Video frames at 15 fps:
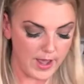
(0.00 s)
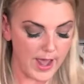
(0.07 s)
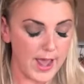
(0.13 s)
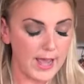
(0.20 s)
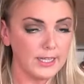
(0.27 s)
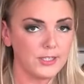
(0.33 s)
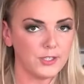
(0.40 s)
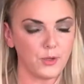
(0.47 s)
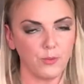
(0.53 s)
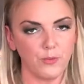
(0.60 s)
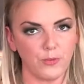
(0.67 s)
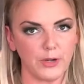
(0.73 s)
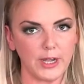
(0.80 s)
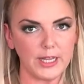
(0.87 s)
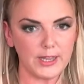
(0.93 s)
And don't
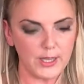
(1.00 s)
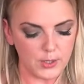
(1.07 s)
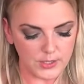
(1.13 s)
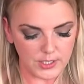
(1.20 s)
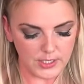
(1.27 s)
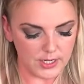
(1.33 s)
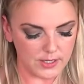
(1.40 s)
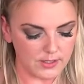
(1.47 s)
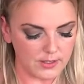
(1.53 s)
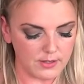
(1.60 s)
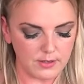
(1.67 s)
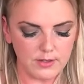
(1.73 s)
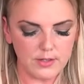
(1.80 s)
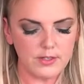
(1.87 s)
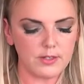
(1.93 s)
forget those
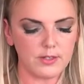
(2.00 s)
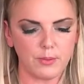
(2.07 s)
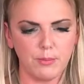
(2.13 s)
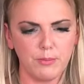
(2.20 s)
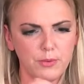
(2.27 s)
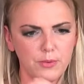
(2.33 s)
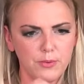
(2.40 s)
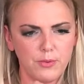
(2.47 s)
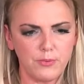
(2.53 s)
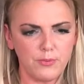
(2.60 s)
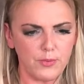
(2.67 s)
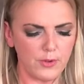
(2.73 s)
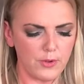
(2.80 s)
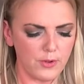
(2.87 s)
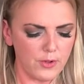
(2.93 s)
tentacles. They're
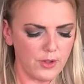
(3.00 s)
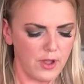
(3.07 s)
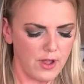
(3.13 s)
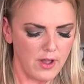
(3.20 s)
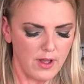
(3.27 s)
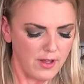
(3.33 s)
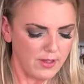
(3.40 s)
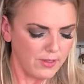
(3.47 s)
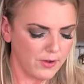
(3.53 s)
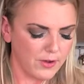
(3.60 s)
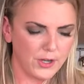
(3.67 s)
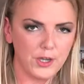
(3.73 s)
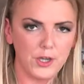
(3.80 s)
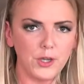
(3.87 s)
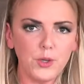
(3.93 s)
beautiful, they're
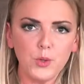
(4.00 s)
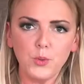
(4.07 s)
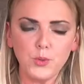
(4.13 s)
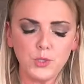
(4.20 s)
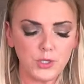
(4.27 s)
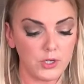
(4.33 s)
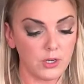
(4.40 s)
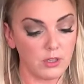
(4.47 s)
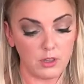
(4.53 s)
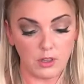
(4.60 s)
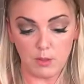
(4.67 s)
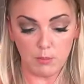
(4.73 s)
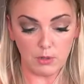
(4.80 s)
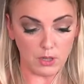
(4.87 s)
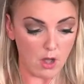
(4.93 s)
cute,
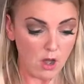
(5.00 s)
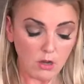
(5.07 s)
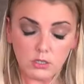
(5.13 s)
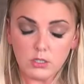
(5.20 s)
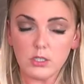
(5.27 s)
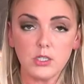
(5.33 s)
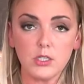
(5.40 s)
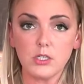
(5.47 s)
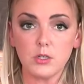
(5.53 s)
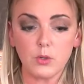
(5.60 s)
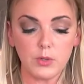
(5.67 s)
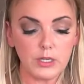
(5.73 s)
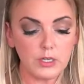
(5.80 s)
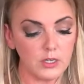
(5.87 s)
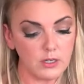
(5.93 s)
they belong to the
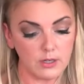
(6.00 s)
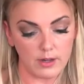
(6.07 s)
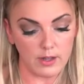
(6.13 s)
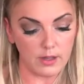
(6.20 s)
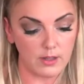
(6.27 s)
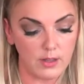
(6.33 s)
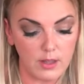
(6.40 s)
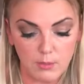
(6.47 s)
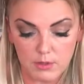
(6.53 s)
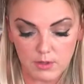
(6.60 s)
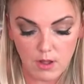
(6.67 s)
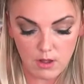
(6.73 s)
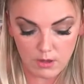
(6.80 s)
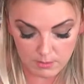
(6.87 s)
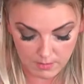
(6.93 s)
squid, and they
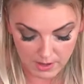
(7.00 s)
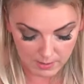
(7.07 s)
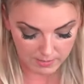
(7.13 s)
belong in my